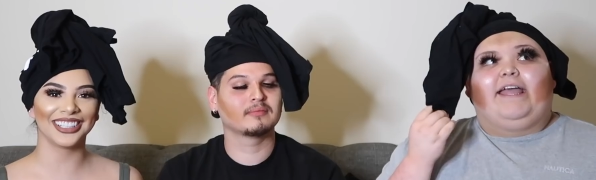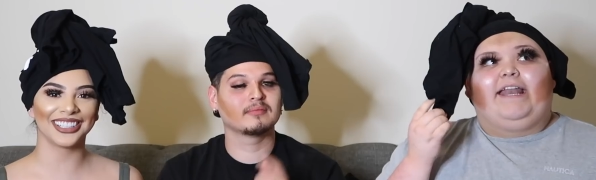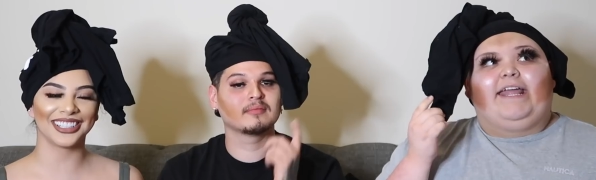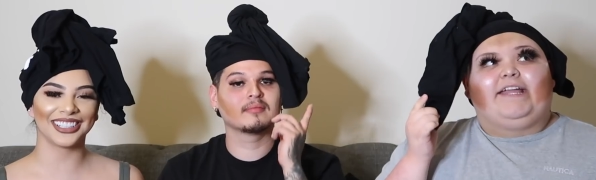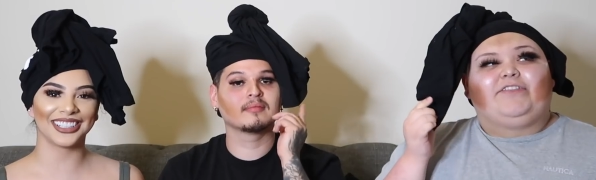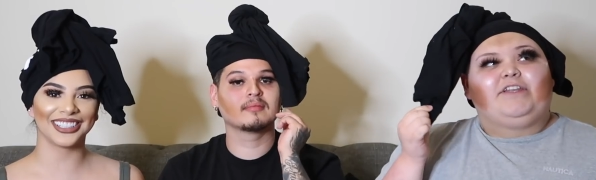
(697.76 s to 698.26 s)

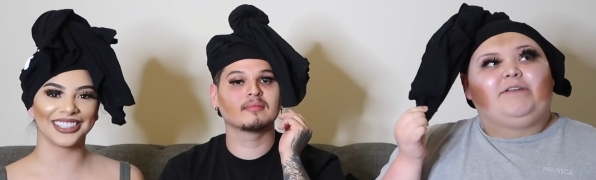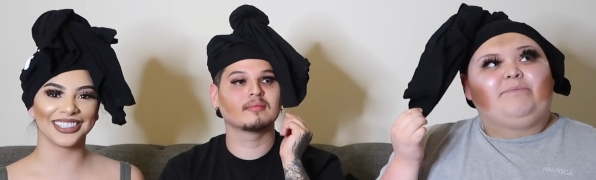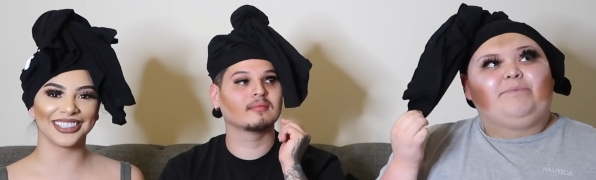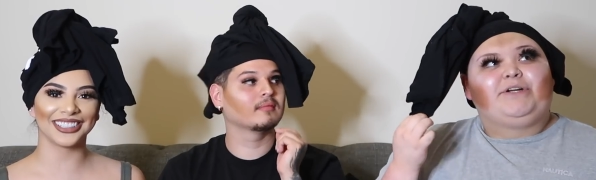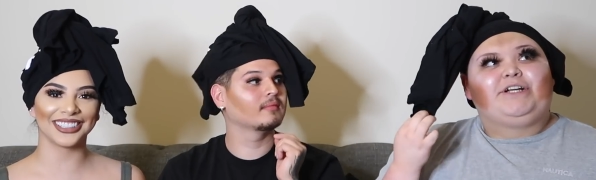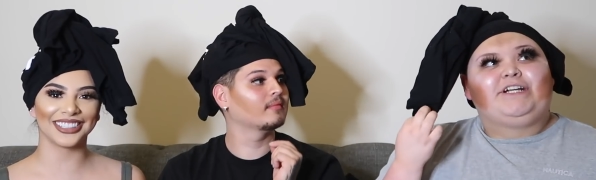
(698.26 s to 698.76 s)
Speaker 1: I get the
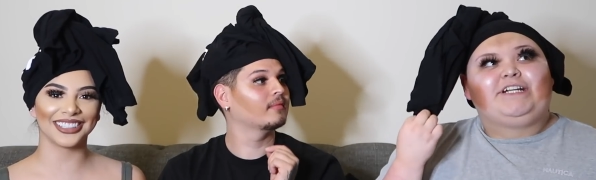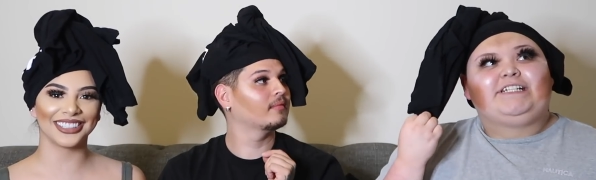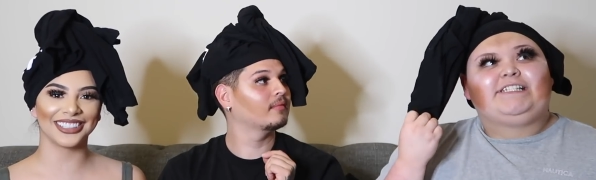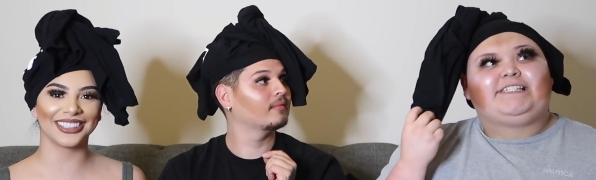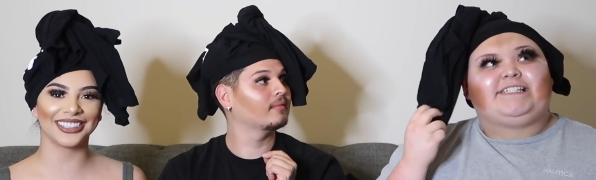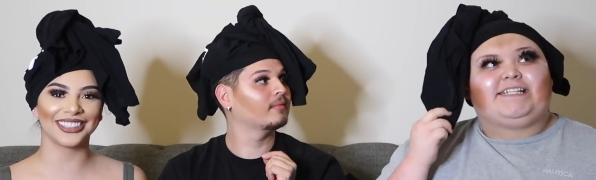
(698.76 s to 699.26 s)

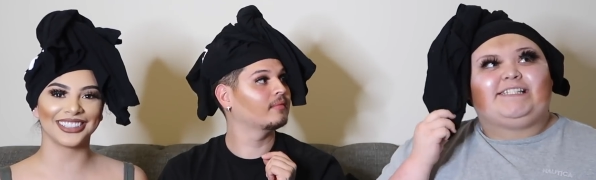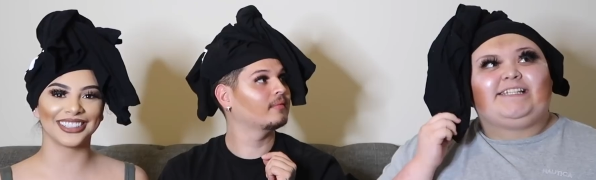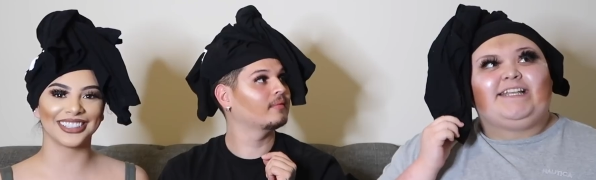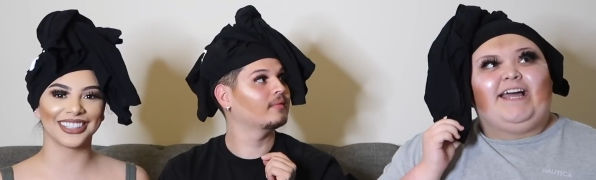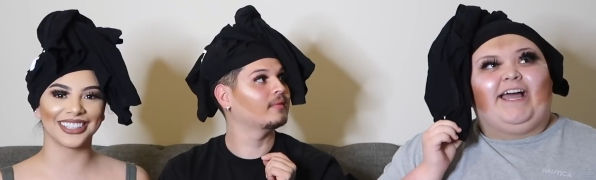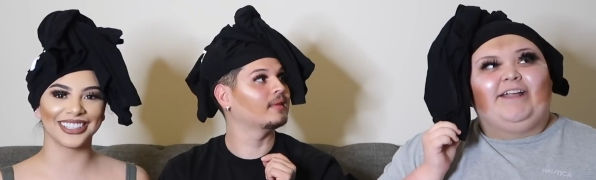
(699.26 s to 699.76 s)
number
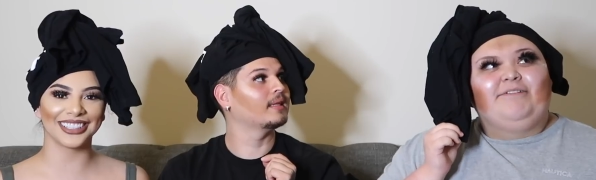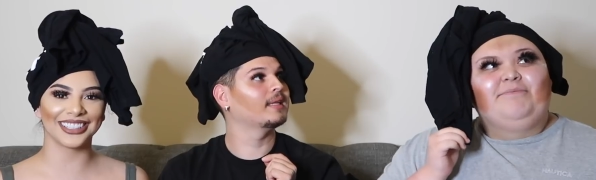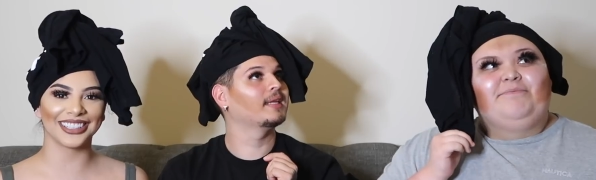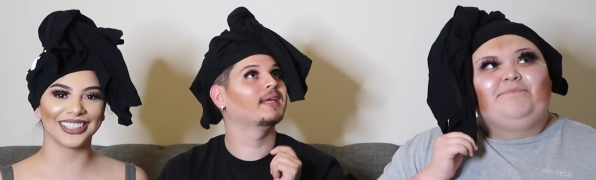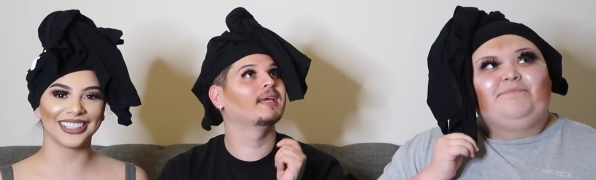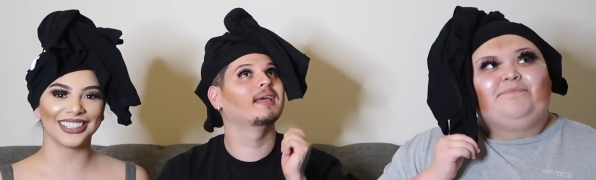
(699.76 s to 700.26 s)
69? Can,
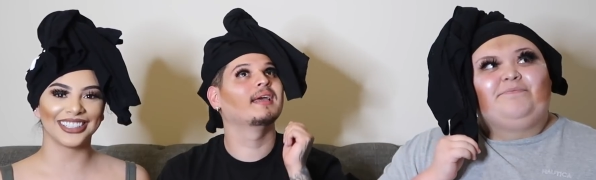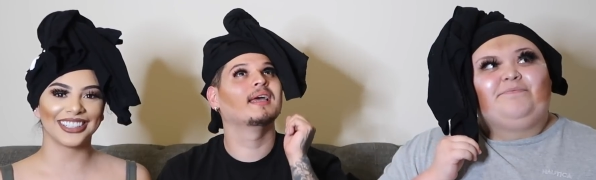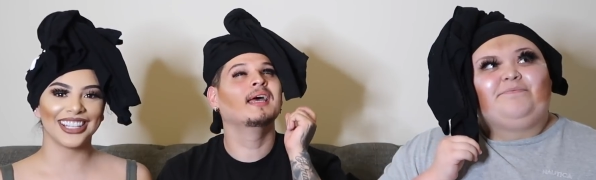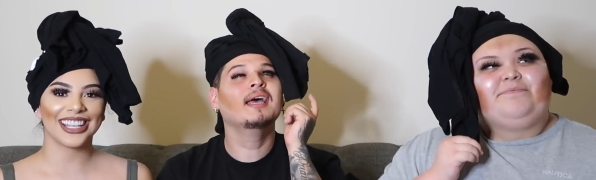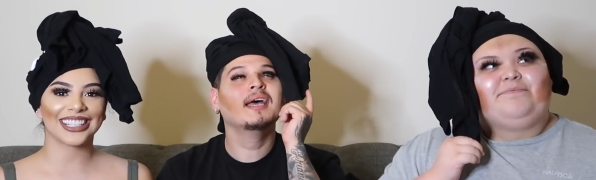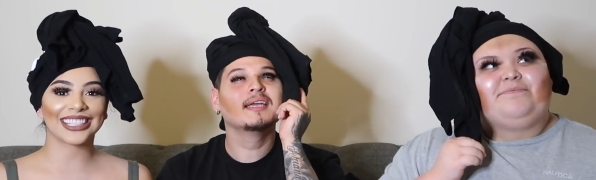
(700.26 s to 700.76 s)

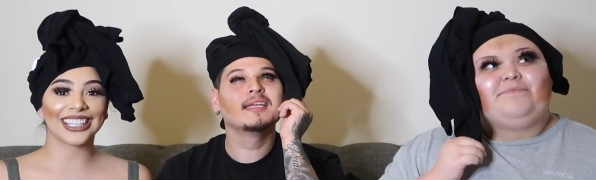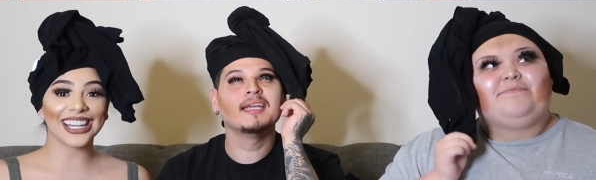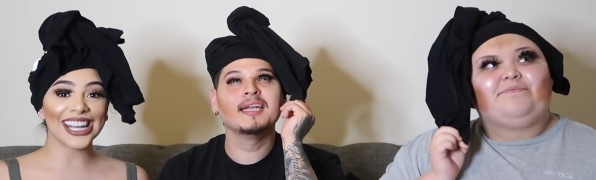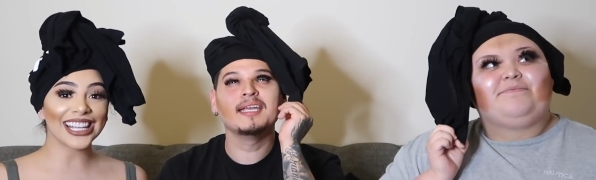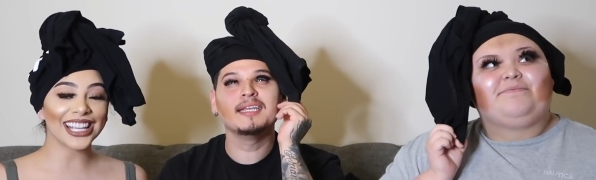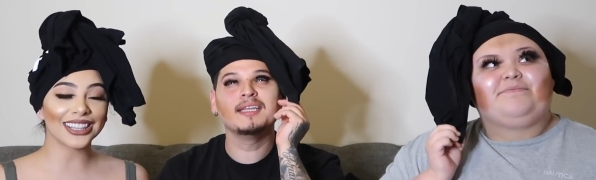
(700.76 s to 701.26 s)

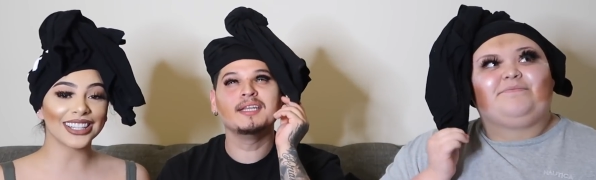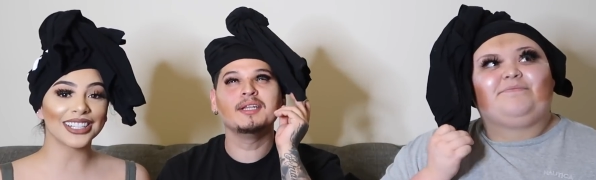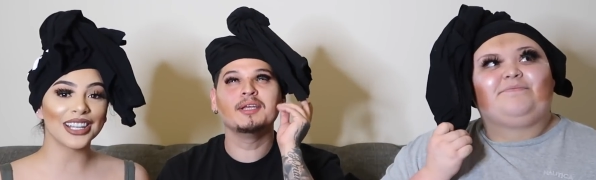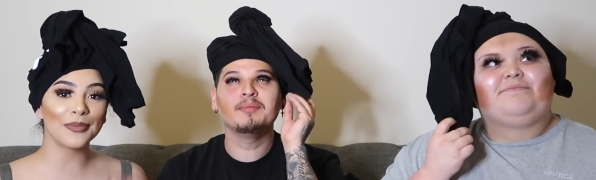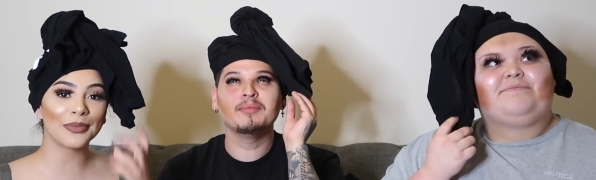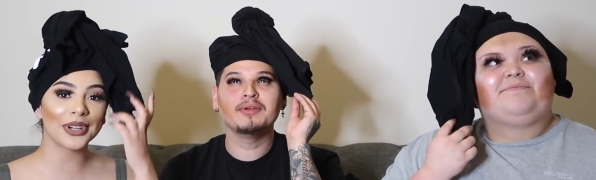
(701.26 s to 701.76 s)
Can I, get, get the
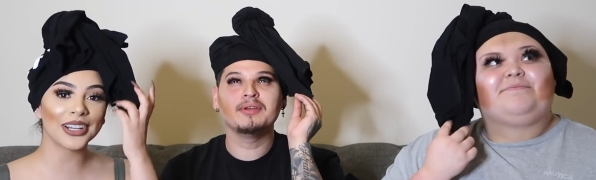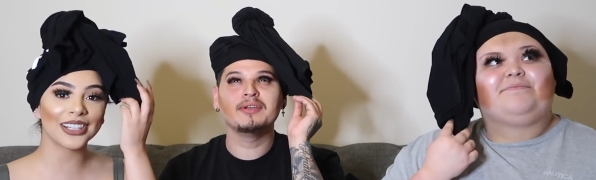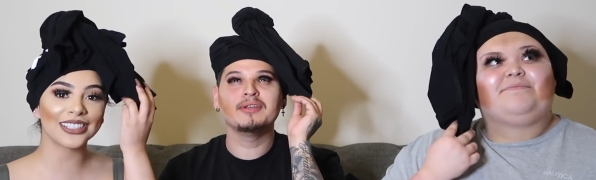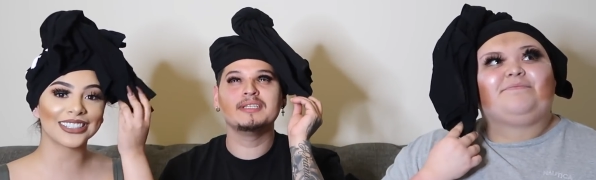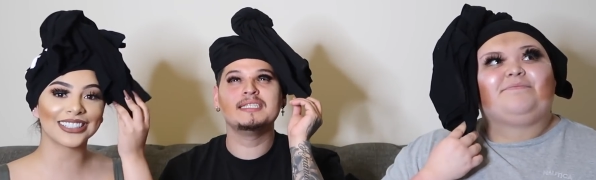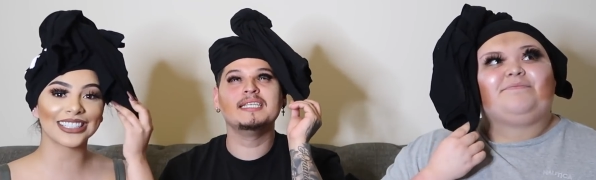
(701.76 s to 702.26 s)

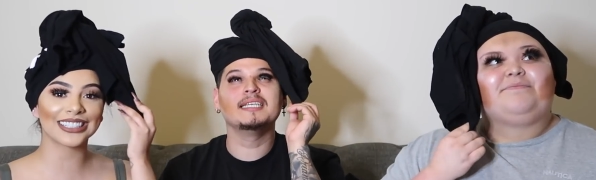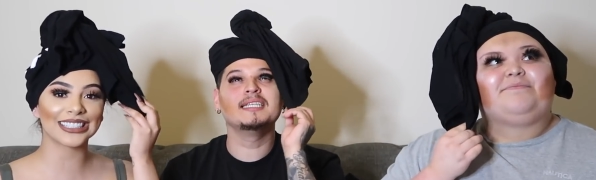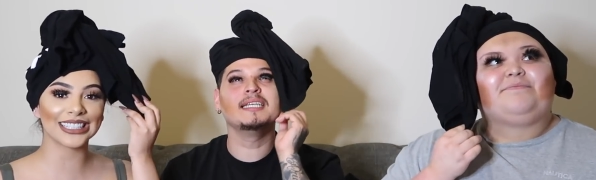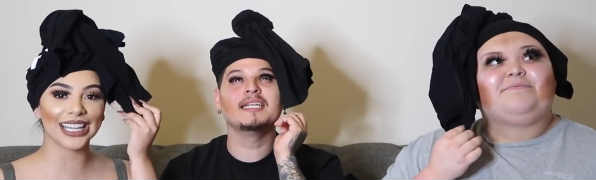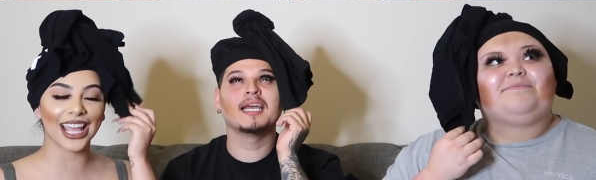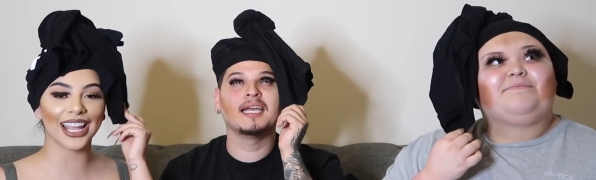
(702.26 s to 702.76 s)
number
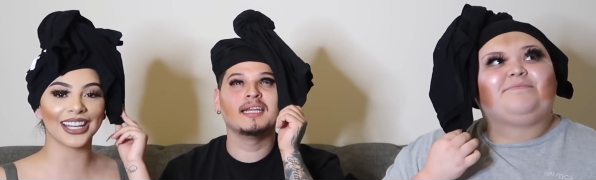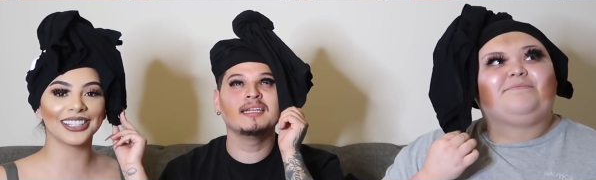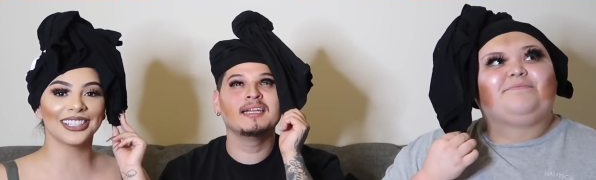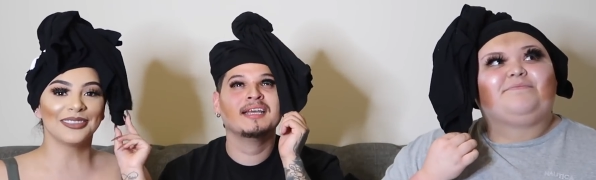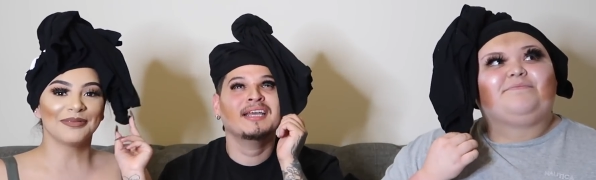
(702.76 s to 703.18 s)
69?